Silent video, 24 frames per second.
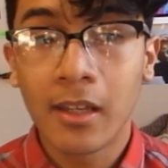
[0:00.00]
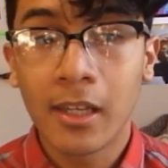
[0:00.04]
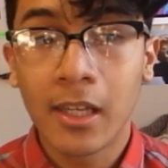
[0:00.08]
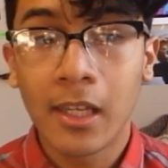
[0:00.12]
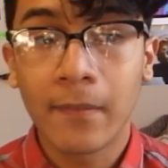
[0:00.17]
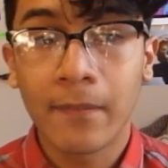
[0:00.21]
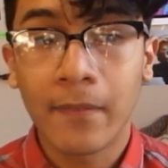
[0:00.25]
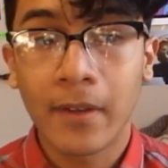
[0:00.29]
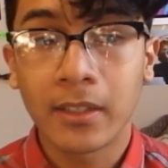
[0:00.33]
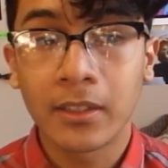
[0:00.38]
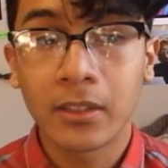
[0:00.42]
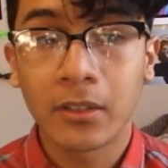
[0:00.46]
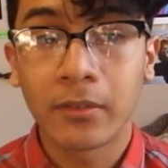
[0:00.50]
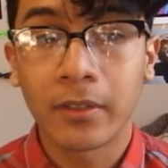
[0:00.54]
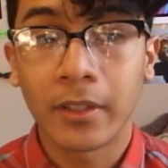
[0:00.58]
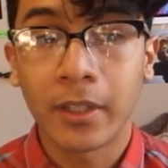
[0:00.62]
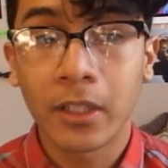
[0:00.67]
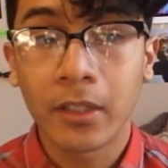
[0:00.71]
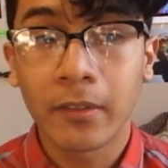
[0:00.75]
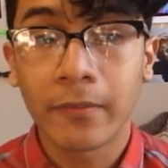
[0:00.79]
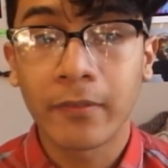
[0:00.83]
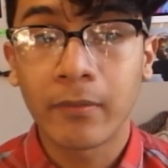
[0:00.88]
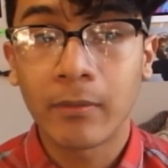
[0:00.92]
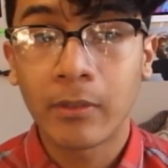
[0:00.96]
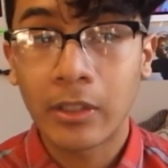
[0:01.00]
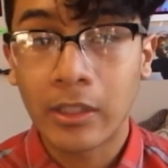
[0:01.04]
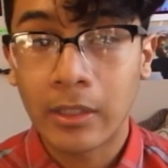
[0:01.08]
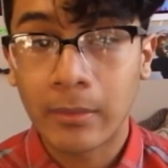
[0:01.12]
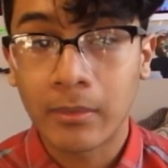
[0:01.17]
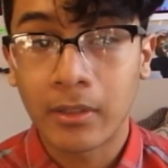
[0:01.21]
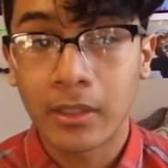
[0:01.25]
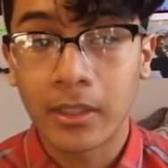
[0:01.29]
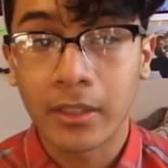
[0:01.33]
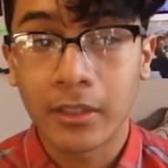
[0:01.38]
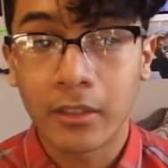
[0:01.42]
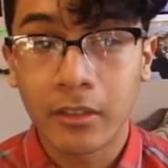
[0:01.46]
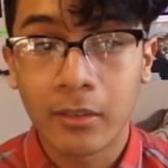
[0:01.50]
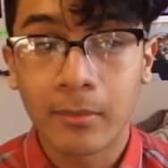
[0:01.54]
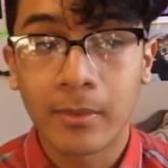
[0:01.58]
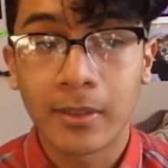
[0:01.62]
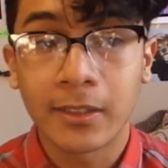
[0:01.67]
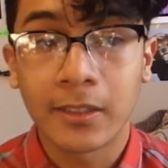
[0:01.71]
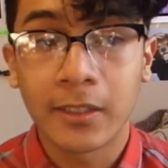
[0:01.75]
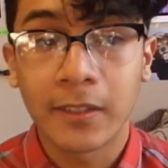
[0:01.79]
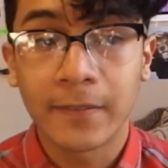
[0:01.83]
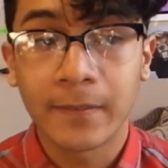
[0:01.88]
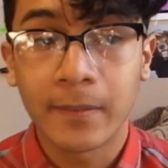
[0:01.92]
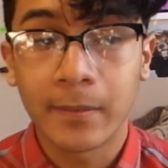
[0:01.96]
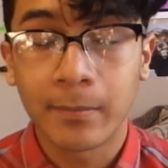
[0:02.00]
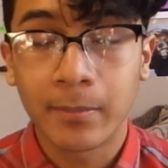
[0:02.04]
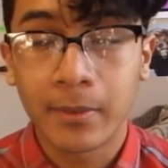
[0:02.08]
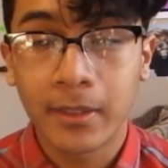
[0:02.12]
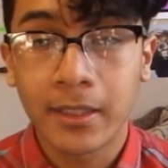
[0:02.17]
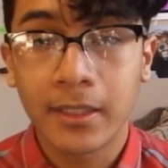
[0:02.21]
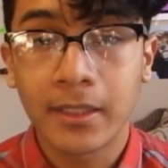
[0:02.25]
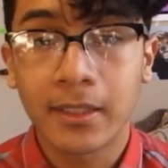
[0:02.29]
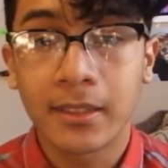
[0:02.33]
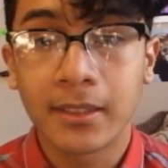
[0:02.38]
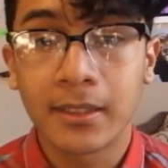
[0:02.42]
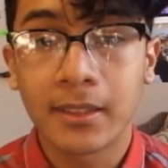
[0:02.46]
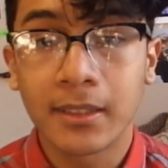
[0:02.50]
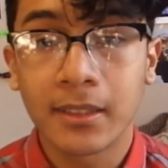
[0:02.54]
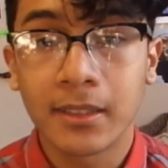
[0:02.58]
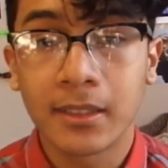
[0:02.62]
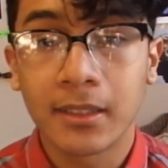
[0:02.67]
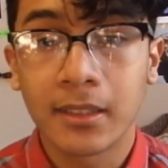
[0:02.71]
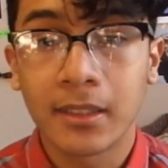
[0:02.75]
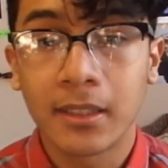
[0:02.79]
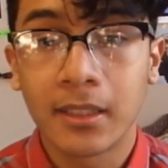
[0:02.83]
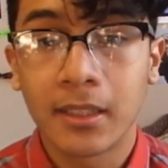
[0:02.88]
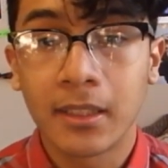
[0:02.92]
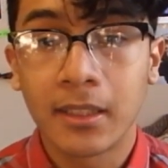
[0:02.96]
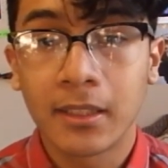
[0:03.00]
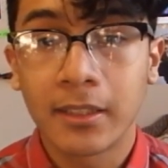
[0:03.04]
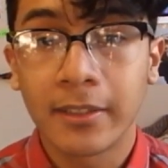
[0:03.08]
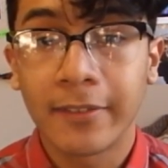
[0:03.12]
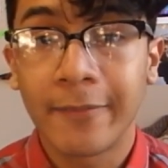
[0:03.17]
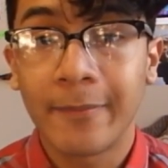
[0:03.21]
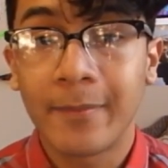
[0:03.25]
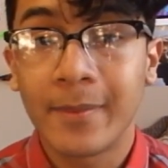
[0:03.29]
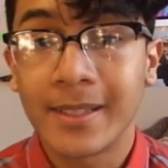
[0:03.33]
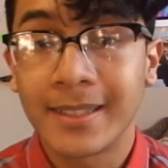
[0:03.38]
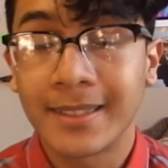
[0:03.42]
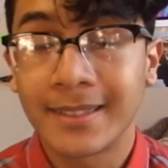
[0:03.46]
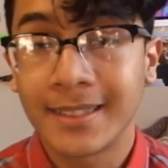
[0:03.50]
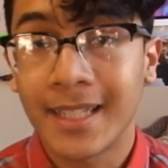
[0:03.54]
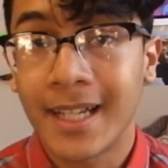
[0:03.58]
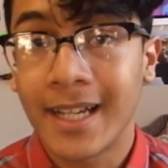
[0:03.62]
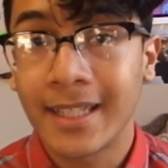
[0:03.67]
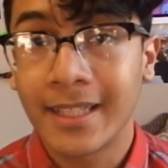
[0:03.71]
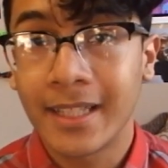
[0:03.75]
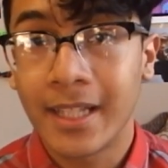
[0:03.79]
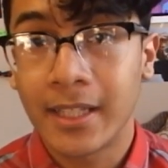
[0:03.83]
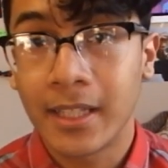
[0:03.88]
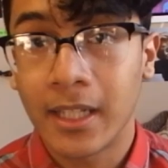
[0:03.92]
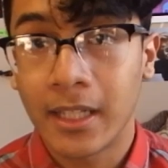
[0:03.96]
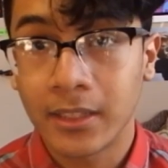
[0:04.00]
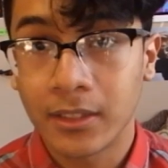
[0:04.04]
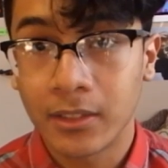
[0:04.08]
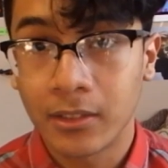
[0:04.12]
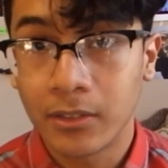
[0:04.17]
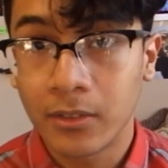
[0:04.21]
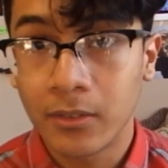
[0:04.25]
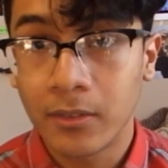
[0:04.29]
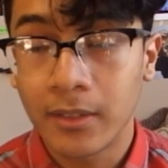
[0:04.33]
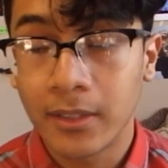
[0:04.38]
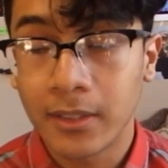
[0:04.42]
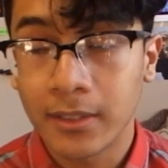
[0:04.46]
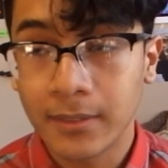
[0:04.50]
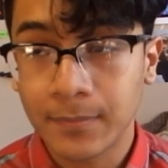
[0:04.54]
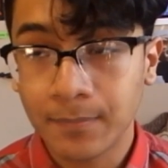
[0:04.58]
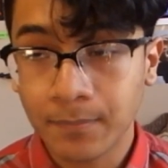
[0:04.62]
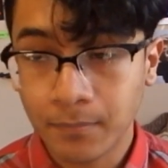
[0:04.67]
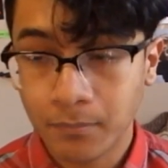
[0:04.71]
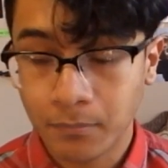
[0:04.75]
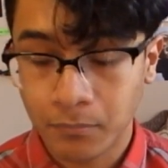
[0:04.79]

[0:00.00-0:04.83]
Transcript: If I don't hear from you, then I'm going to kill myself, but please give me a sign that not to do this."